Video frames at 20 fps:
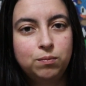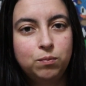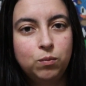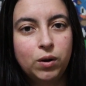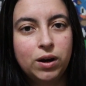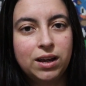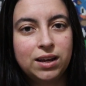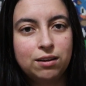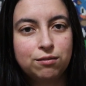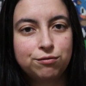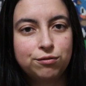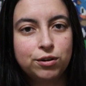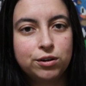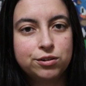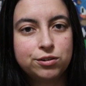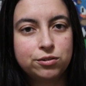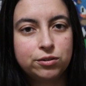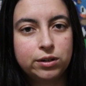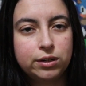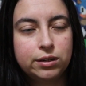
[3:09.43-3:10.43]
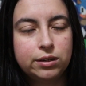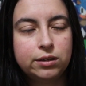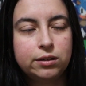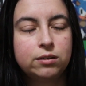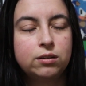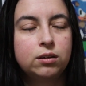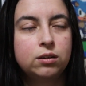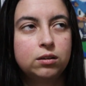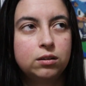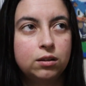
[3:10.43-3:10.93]
when I get
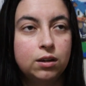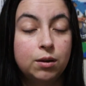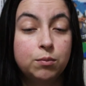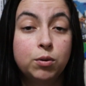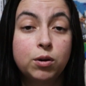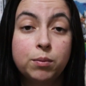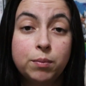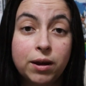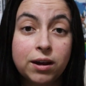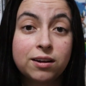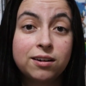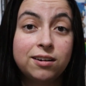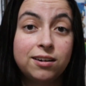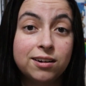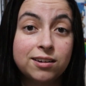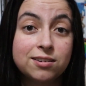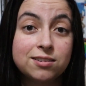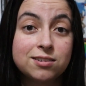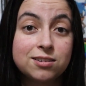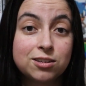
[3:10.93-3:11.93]
frustrated and put it back on.